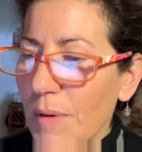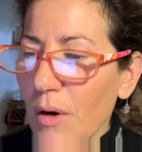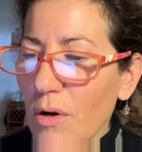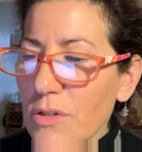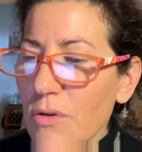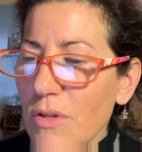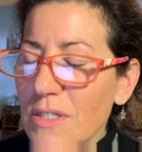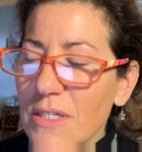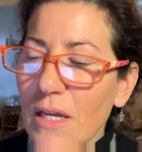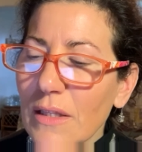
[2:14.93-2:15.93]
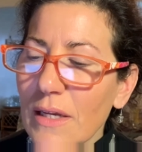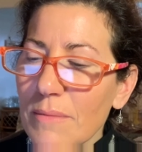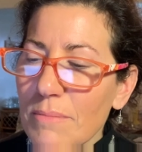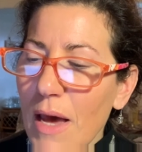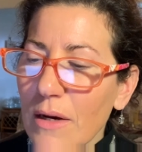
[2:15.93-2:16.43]
but also the
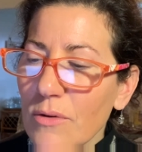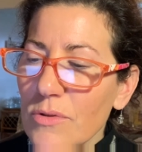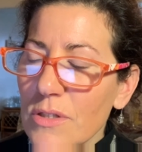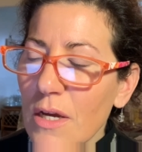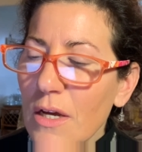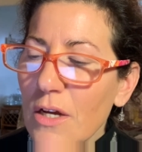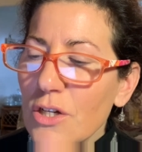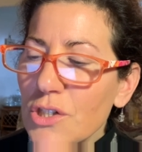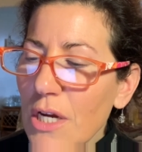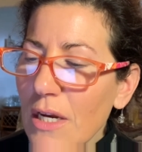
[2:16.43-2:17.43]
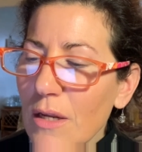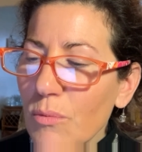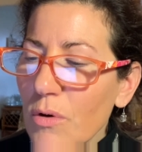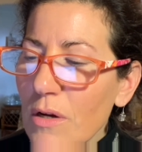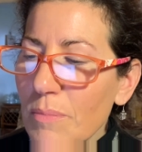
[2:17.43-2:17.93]
sunlit meadows, shady
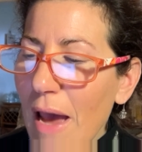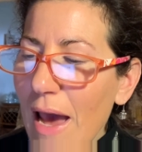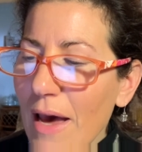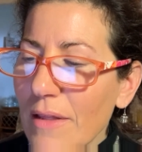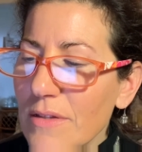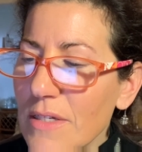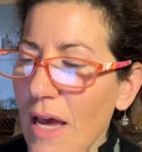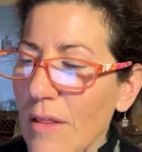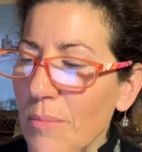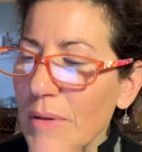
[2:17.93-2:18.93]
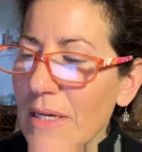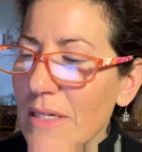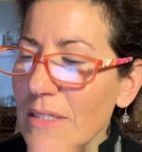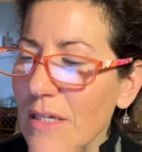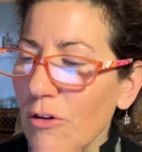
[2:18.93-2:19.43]
wood paths, and the
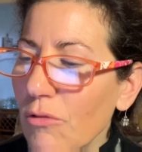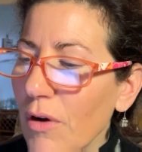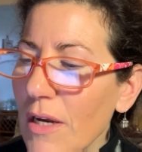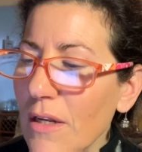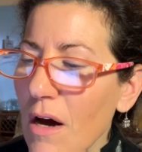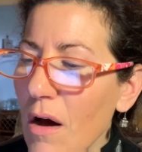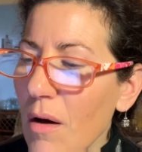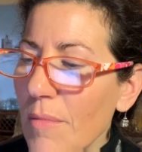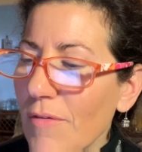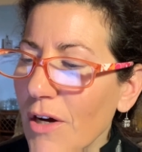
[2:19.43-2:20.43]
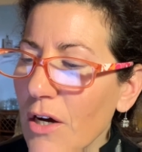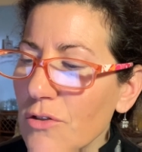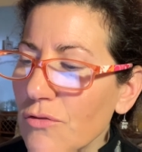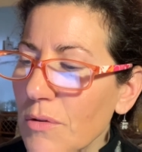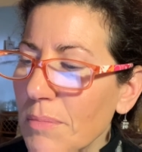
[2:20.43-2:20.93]
peace and great calm of a
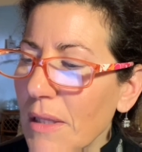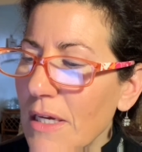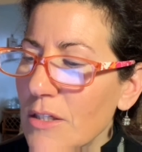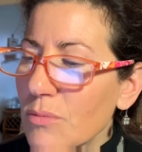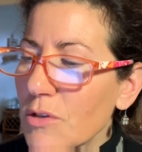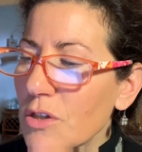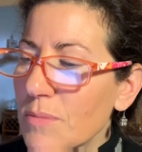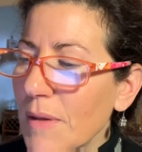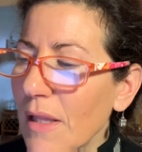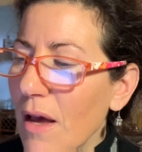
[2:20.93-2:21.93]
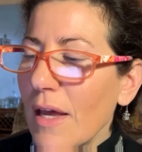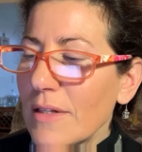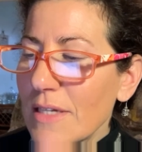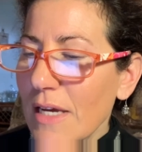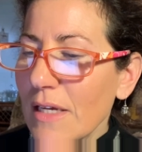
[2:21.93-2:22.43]
country place which has been loved
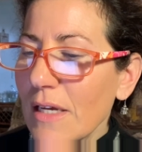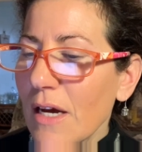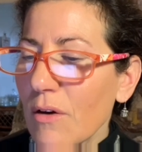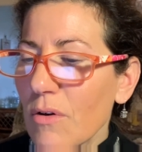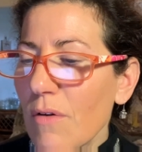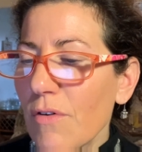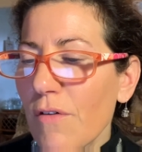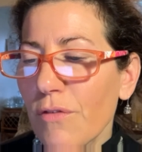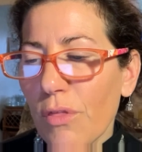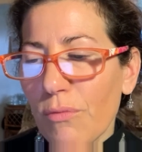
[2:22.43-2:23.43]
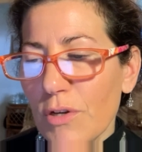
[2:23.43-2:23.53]
and taken care of for 3